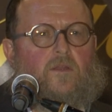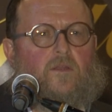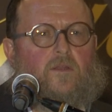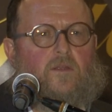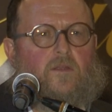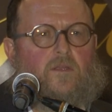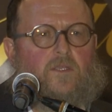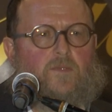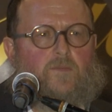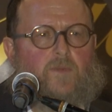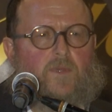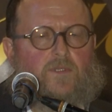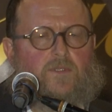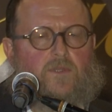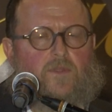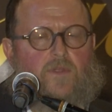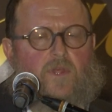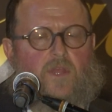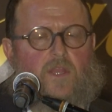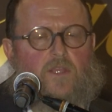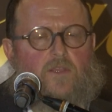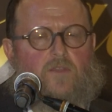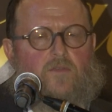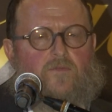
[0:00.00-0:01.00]
Special
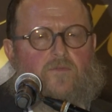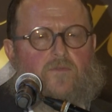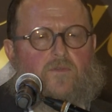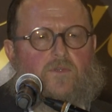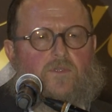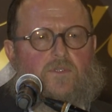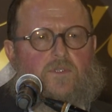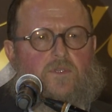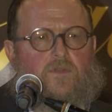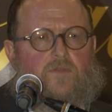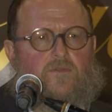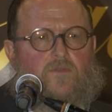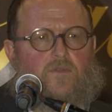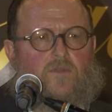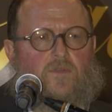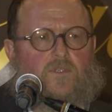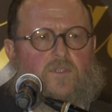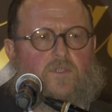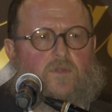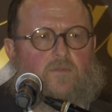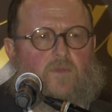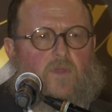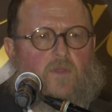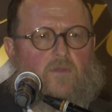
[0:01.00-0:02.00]
thank you, firstly, of
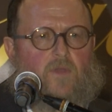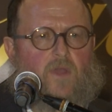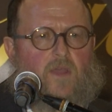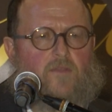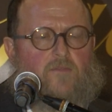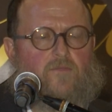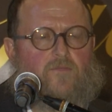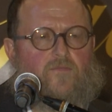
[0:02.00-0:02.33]
course, to my wife,